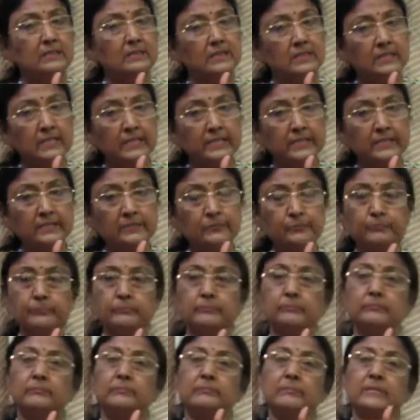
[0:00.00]
Clear?
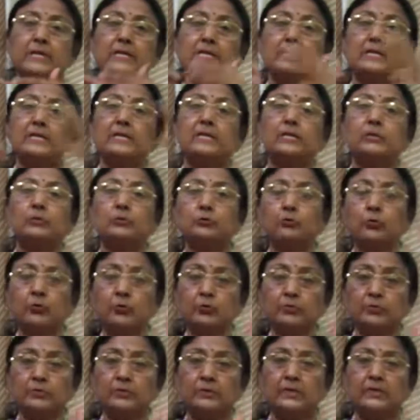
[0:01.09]

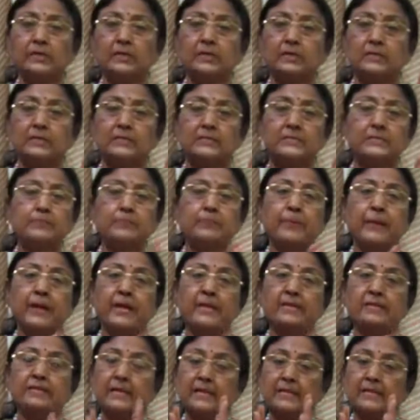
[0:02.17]
So
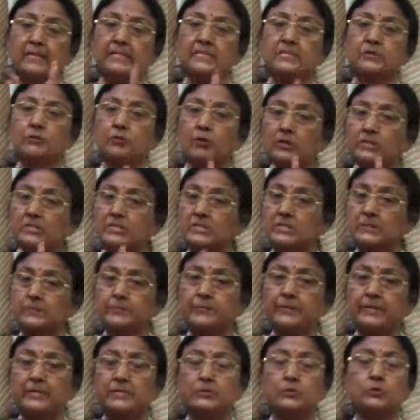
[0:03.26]
speed, that is called
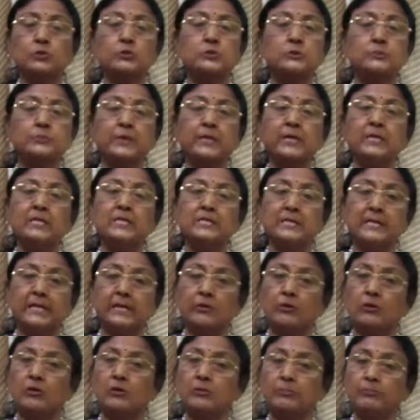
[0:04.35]
speed. So speed
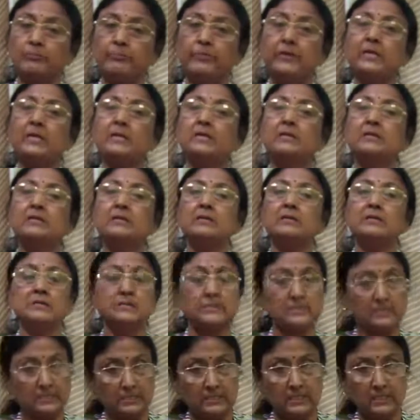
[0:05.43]
cannot be
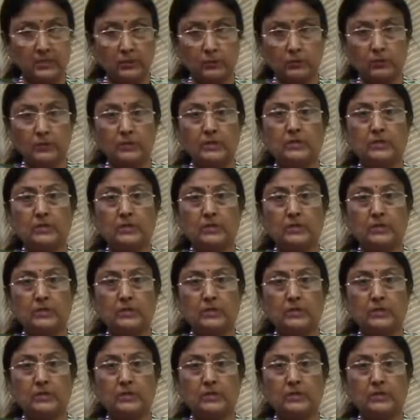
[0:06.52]
0.